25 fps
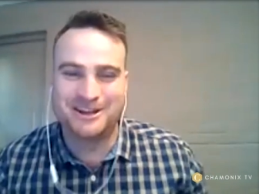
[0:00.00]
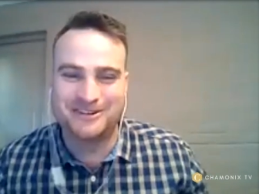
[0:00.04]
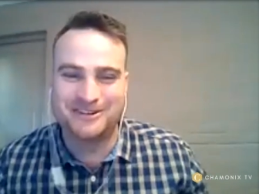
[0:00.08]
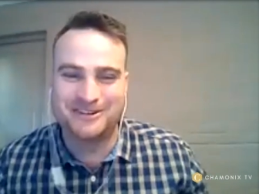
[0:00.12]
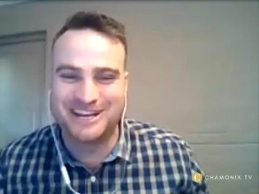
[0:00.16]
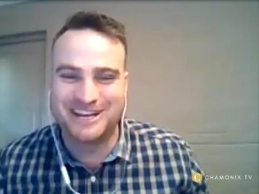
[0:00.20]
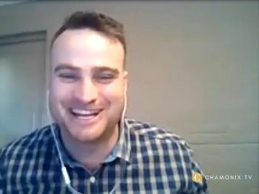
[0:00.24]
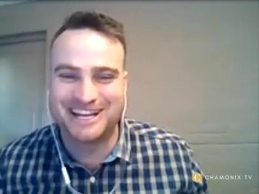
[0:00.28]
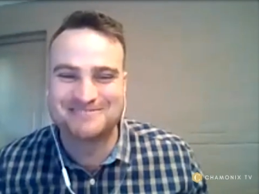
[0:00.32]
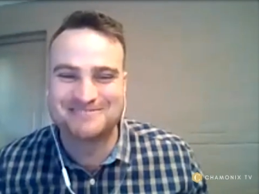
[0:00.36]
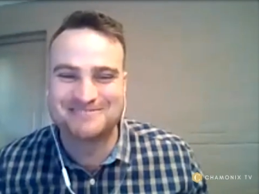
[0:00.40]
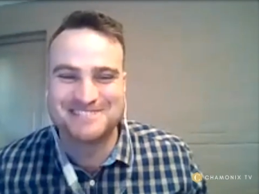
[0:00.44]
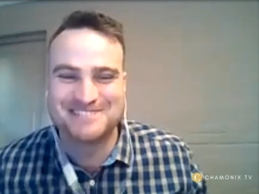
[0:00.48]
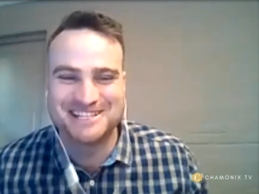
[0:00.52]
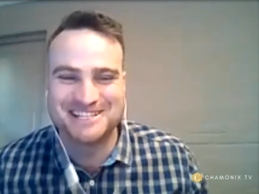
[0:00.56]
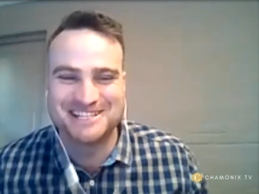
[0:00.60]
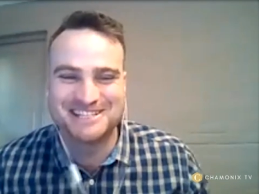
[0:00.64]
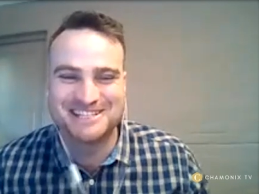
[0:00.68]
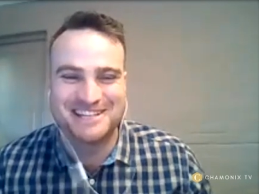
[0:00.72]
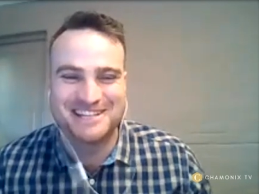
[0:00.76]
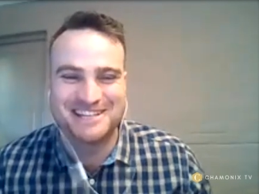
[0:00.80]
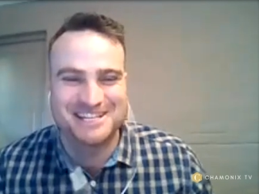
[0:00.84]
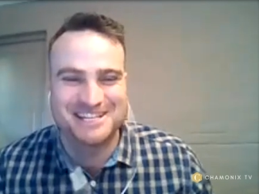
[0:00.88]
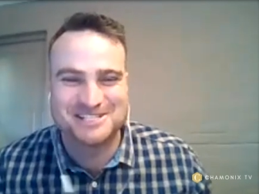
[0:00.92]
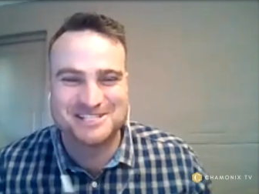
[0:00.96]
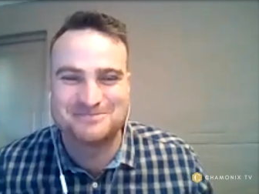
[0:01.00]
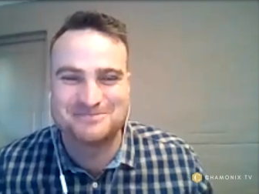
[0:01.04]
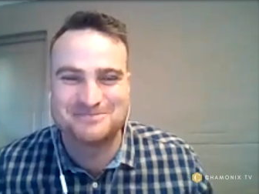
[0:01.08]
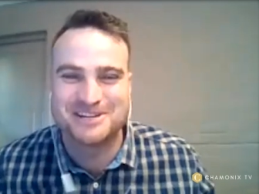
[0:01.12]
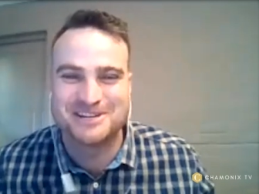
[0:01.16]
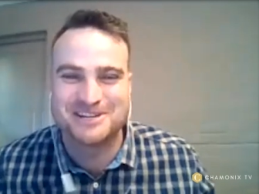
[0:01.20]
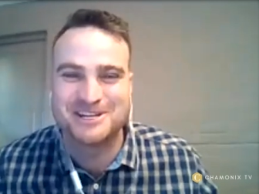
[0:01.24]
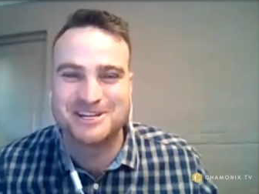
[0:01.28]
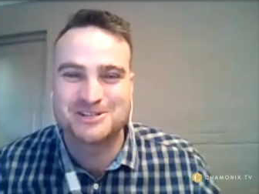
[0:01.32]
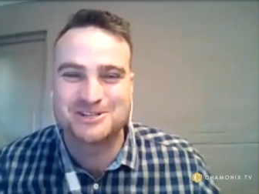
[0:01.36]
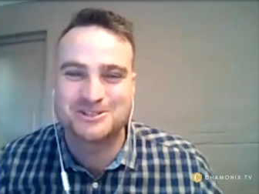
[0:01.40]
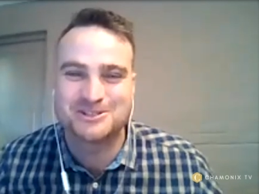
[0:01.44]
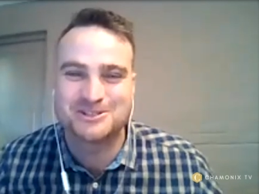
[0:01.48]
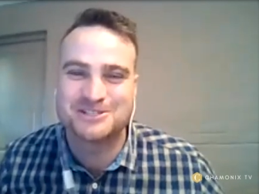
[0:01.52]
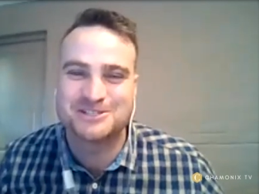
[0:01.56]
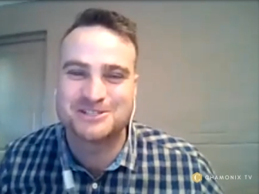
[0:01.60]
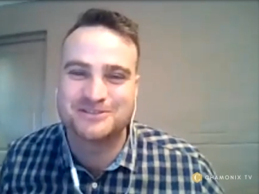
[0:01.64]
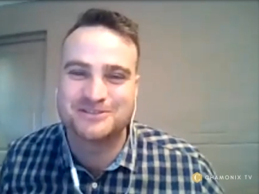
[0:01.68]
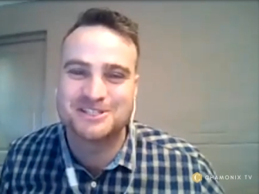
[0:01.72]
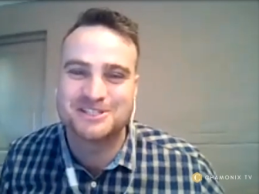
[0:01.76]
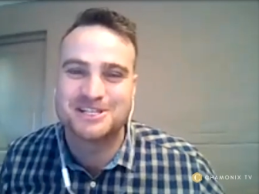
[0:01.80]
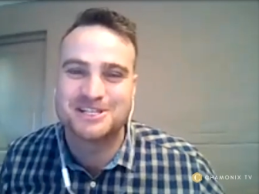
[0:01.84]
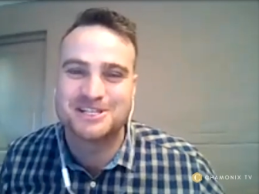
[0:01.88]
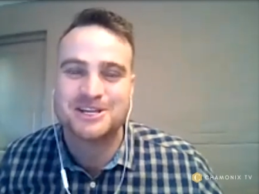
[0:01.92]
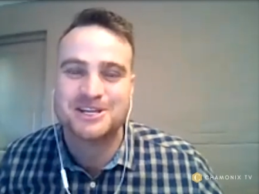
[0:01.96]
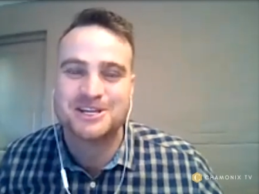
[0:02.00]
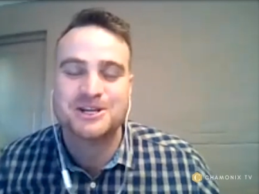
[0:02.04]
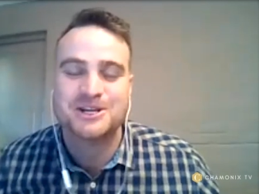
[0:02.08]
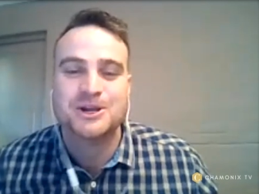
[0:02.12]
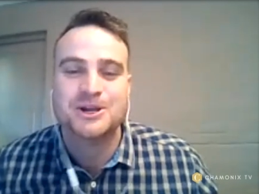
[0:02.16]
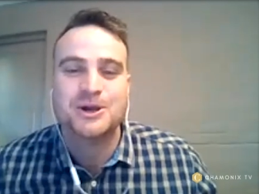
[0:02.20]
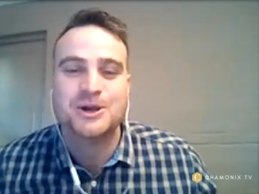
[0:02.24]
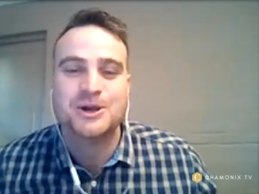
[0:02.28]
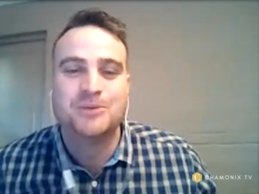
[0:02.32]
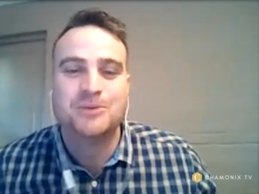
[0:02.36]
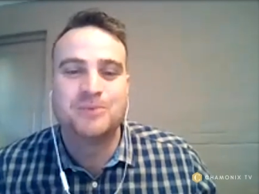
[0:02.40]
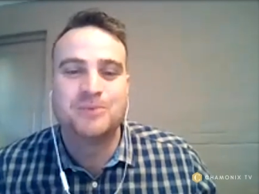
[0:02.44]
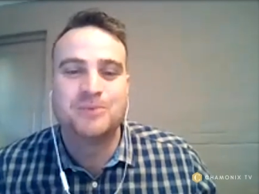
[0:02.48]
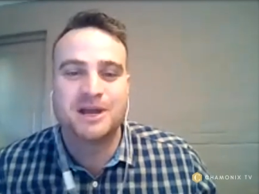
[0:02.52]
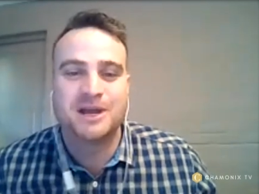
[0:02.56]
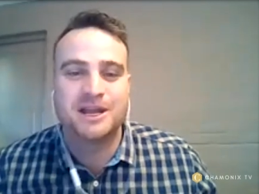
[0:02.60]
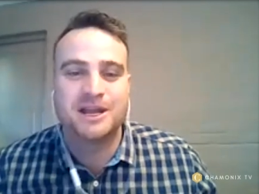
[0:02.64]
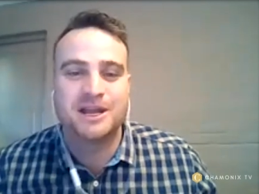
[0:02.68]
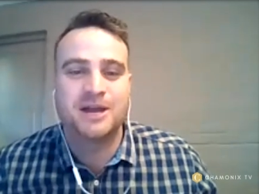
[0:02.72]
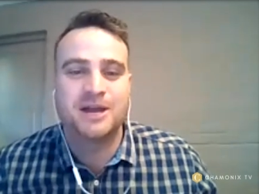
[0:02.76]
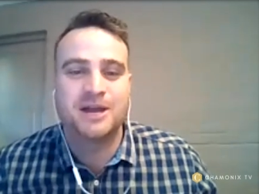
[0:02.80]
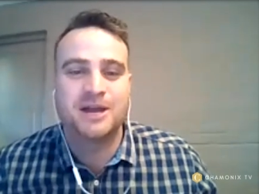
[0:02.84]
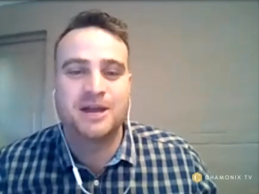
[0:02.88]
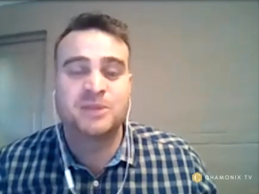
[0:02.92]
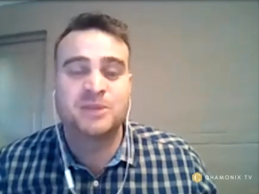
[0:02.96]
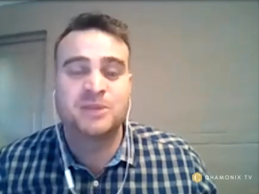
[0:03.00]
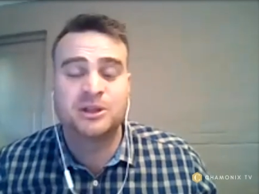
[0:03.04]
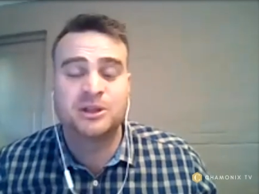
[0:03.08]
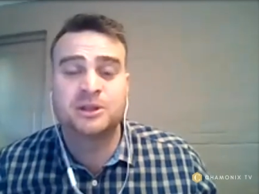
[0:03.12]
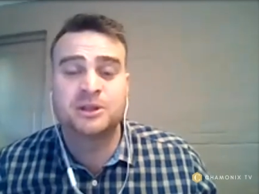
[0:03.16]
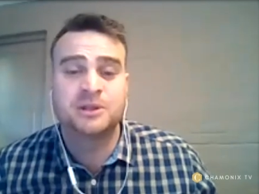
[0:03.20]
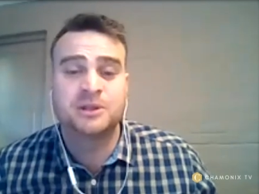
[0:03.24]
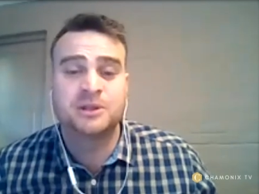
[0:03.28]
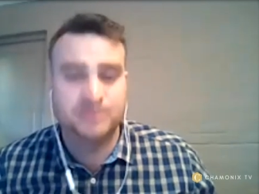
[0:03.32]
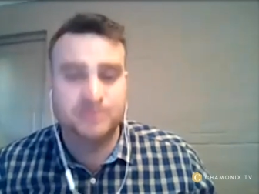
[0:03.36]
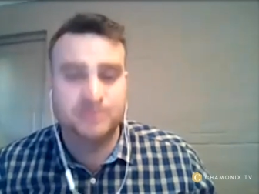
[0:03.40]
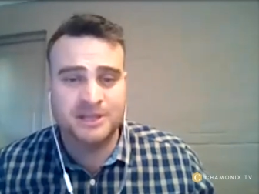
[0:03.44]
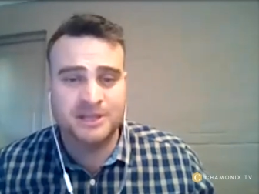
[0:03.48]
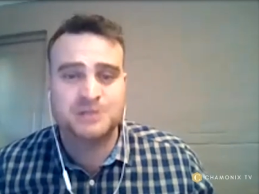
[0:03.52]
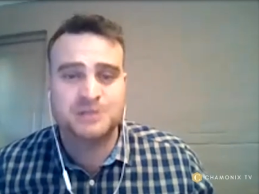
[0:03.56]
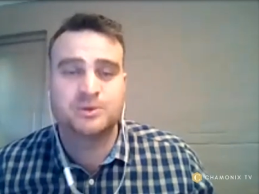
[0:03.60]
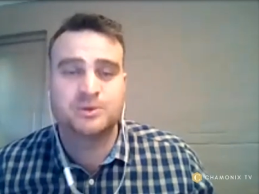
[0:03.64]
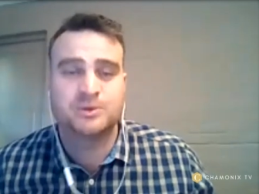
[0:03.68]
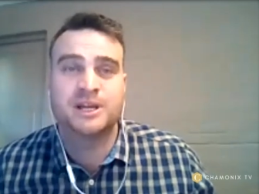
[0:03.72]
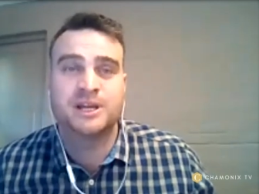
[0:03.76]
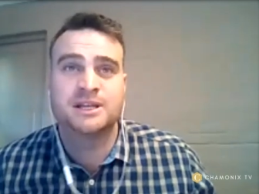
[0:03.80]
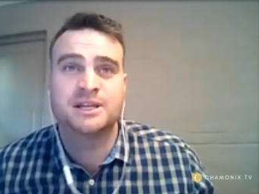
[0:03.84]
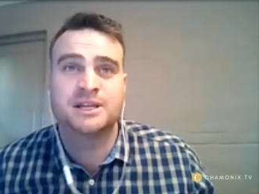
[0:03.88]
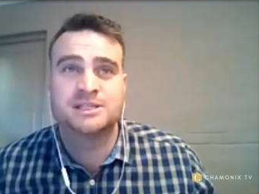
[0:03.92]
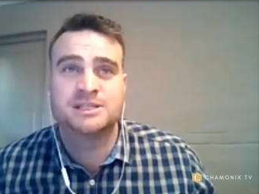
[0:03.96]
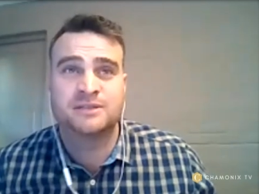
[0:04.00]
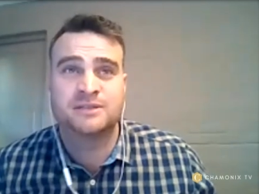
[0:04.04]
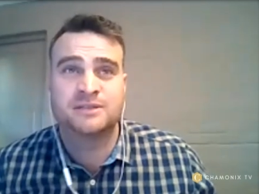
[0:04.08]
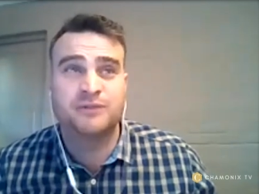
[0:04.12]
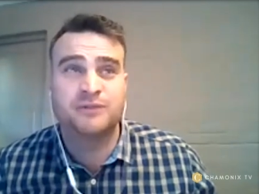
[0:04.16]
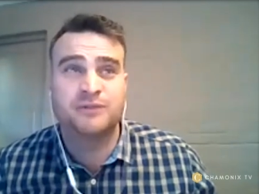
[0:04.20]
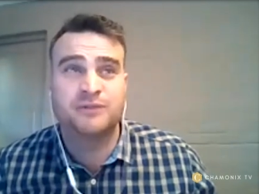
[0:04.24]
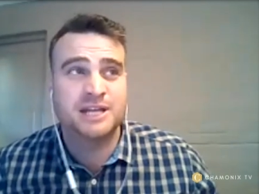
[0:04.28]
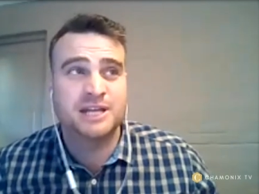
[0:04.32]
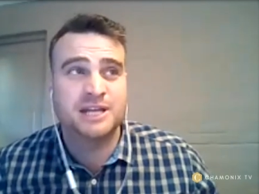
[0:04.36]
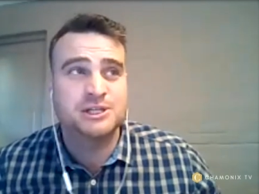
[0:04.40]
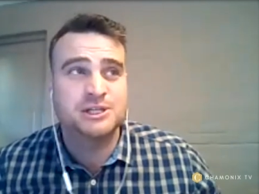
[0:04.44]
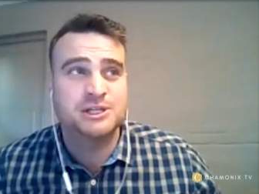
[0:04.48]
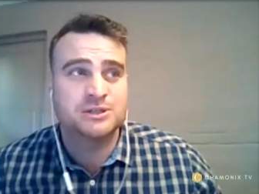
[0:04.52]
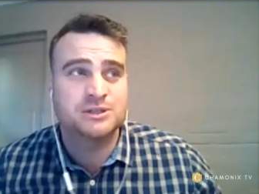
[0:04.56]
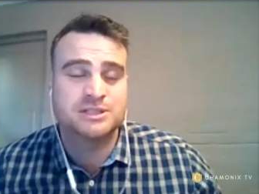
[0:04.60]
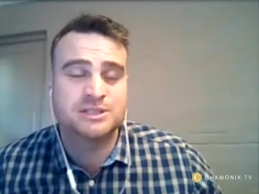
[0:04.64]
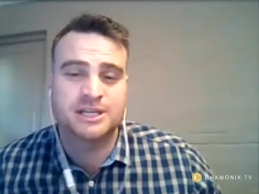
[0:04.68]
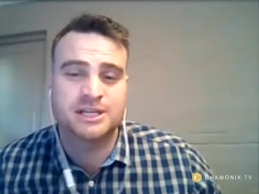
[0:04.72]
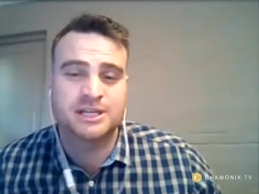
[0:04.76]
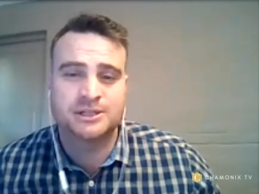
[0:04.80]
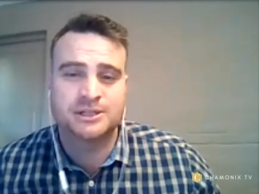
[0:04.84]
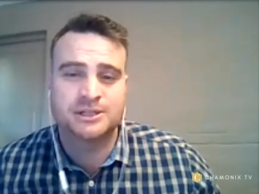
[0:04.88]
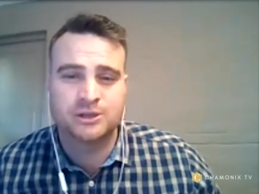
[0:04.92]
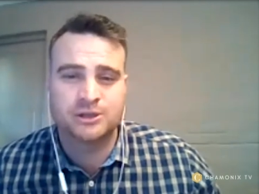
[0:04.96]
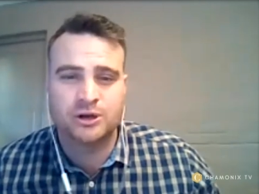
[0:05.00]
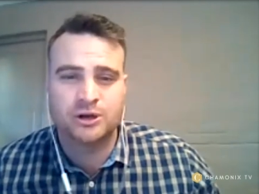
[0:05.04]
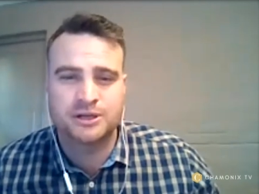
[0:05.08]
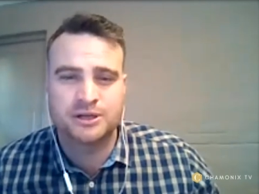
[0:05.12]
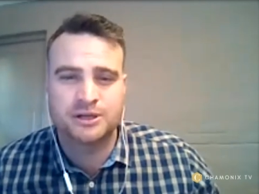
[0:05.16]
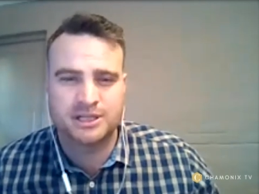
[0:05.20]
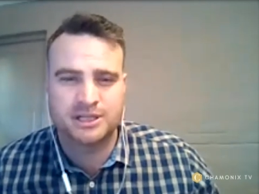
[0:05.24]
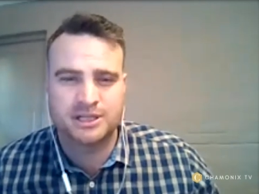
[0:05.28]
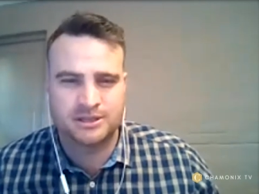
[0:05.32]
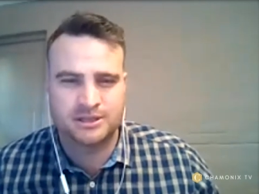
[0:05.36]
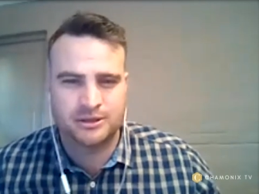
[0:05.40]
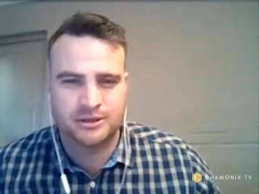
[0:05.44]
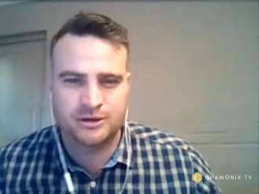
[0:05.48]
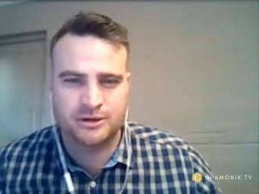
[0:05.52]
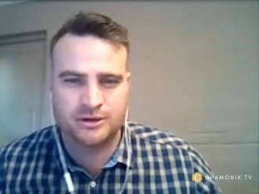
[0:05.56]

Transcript: you know, when it comes to international money transfers. But um, you, the best way is the Financial Sector Conduct